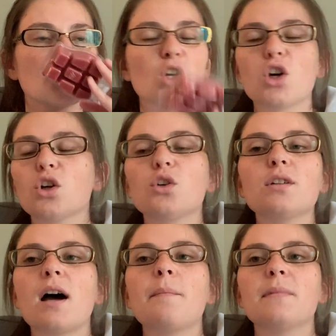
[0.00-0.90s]
curled
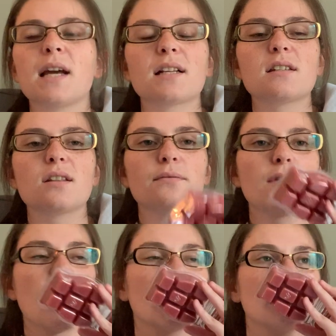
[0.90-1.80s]
up next to the
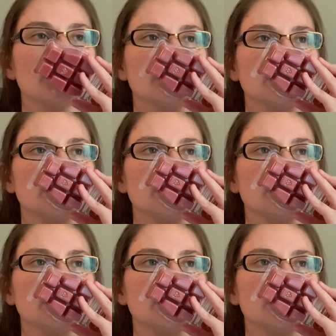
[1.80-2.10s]
fire.